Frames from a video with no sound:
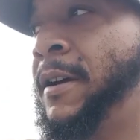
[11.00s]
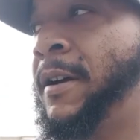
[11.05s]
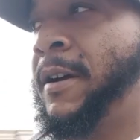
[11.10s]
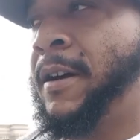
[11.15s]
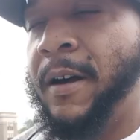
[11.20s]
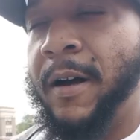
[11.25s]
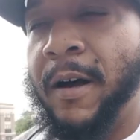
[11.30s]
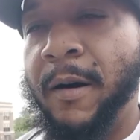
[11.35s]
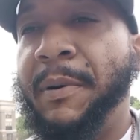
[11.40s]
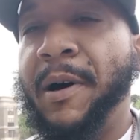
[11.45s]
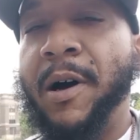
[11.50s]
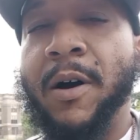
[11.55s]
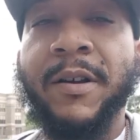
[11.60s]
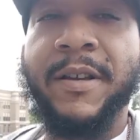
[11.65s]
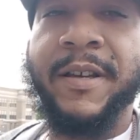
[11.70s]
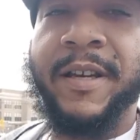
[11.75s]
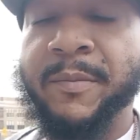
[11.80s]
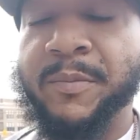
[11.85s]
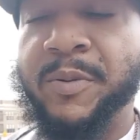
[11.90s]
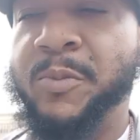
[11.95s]
about
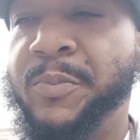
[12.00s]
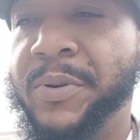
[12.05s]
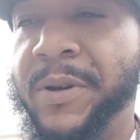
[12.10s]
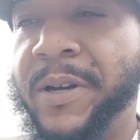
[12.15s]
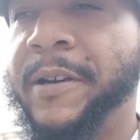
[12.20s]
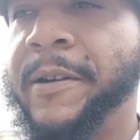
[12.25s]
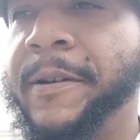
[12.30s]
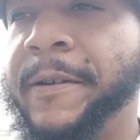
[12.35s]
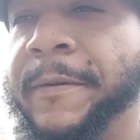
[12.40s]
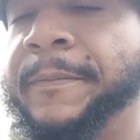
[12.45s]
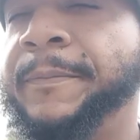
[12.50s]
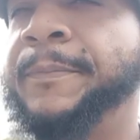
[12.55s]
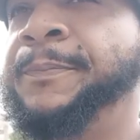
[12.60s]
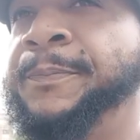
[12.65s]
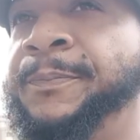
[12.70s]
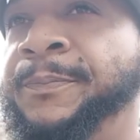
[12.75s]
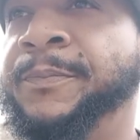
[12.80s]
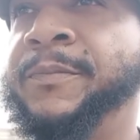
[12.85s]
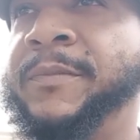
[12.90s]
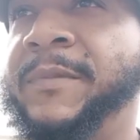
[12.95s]
getting prepared.
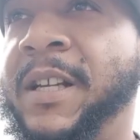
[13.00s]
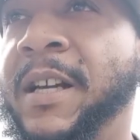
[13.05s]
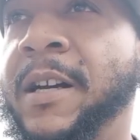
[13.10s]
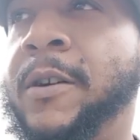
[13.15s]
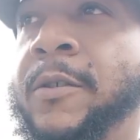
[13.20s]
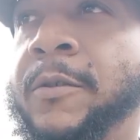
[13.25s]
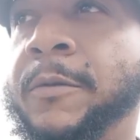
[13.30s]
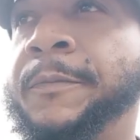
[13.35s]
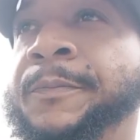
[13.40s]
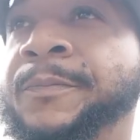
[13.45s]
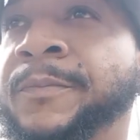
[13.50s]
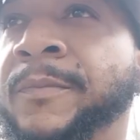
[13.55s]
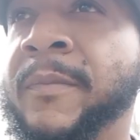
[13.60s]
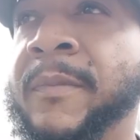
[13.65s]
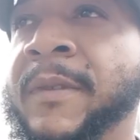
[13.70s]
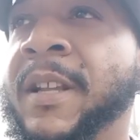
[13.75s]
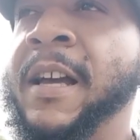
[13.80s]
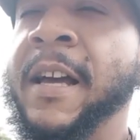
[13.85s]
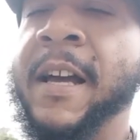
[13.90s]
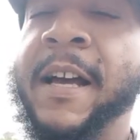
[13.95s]
Now,
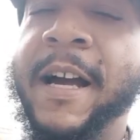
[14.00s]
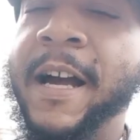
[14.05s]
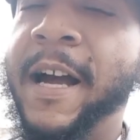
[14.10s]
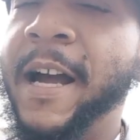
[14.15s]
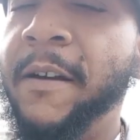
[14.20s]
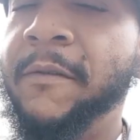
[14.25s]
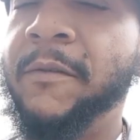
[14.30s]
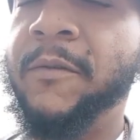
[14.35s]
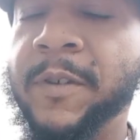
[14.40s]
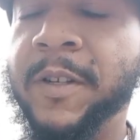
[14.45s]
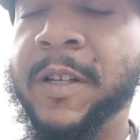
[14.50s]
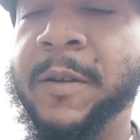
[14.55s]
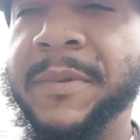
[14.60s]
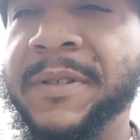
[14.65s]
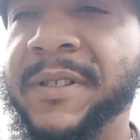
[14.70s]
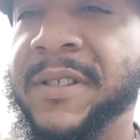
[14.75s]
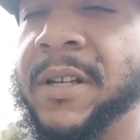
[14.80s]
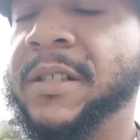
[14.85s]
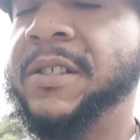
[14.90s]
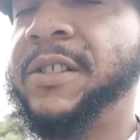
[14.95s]
I haven't really been
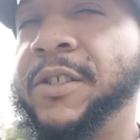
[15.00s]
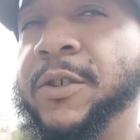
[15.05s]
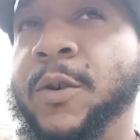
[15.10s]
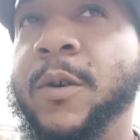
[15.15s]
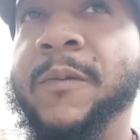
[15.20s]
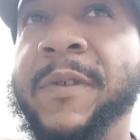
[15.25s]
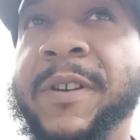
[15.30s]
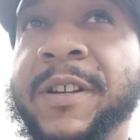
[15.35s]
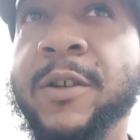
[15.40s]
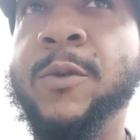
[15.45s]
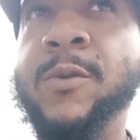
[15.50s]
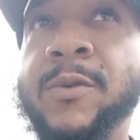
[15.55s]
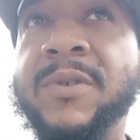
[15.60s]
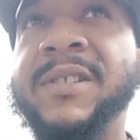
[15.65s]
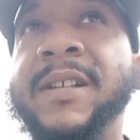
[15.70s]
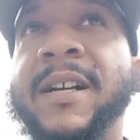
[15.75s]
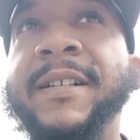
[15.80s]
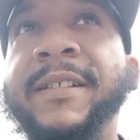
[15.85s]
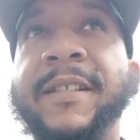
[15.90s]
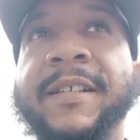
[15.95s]
touching on videos
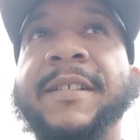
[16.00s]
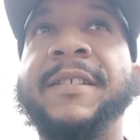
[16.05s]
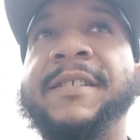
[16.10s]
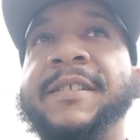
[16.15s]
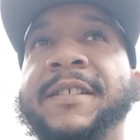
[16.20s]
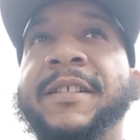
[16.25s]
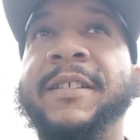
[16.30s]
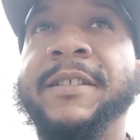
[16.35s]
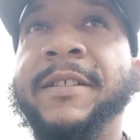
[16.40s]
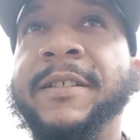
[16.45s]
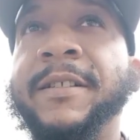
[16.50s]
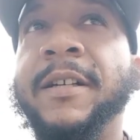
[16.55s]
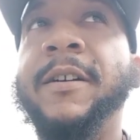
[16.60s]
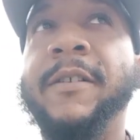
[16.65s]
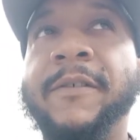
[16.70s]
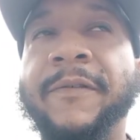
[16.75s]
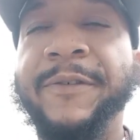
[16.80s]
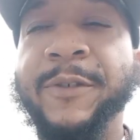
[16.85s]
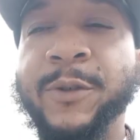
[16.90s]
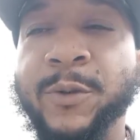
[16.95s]
like this in a
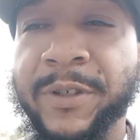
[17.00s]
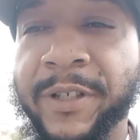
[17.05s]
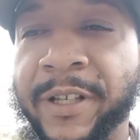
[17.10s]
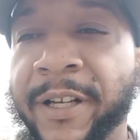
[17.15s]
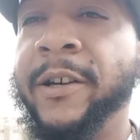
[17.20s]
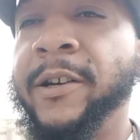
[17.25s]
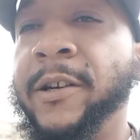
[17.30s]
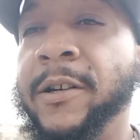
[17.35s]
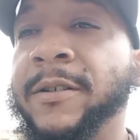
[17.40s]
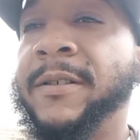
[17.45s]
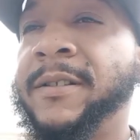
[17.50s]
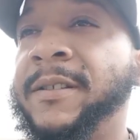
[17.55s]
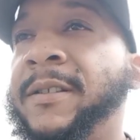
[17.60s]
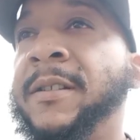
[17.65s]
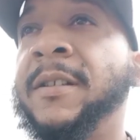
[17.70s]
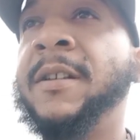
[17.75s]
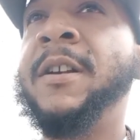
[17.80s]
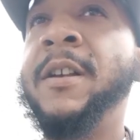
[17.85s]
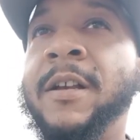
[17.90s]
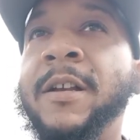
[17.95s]
few years.
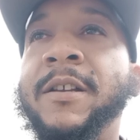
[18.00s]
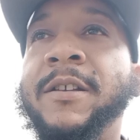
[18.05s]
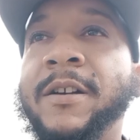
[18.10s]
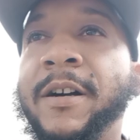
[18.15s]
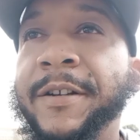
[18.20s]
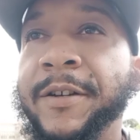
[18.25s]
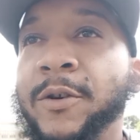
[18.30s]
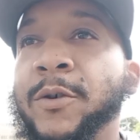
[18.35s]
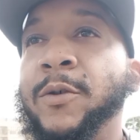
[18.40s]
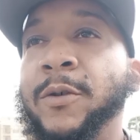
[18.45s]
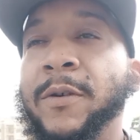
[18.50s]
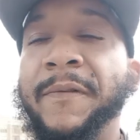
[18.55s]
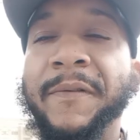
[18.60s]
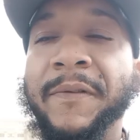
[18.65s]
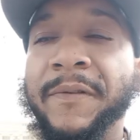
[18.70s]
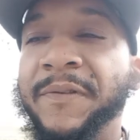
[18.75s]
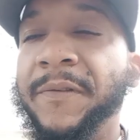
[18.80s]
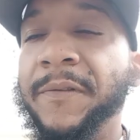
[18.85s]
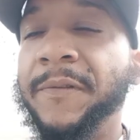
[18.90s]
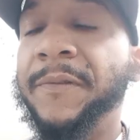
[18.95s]
Y'all know,
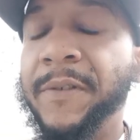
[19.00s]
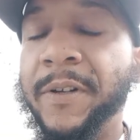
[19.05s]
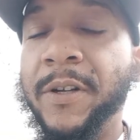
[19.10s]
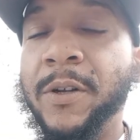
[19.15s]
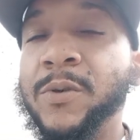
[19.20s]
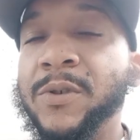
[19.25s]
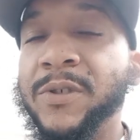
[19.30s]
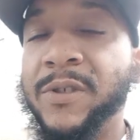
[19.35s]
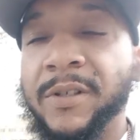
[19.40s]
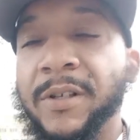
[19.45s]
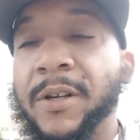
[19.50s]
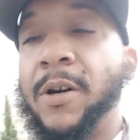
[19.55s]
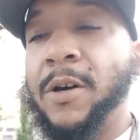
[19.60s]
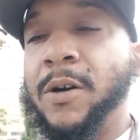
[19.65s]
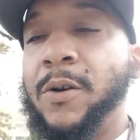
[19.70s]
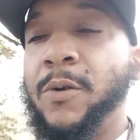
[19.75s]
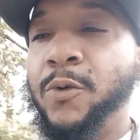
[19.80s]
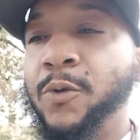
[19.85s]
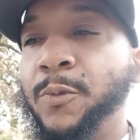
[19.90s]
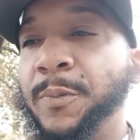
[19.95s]
for those of y'all
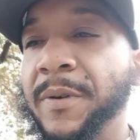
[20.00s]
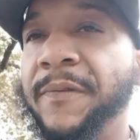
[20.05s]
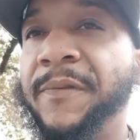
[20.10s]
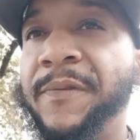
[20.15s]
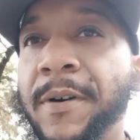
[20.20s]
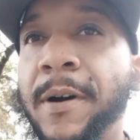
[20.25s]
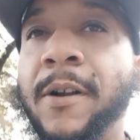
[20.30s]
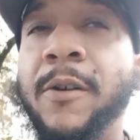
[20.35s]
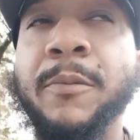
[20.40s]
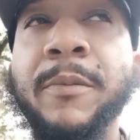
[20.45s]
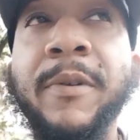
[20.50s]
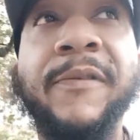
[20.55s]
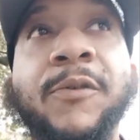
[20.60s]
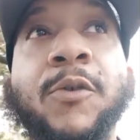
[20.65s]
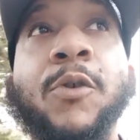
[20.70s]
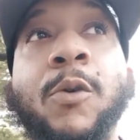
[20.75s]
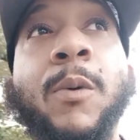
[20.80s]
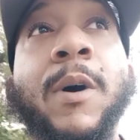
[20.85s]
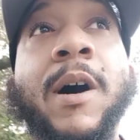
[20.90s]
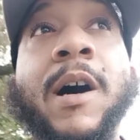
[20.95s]
who've been following me for a
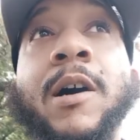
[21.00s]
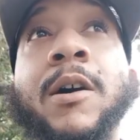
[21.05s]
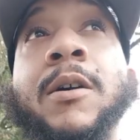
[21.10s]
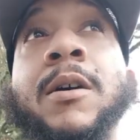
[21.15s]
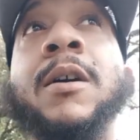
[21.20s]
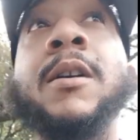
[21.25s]
while,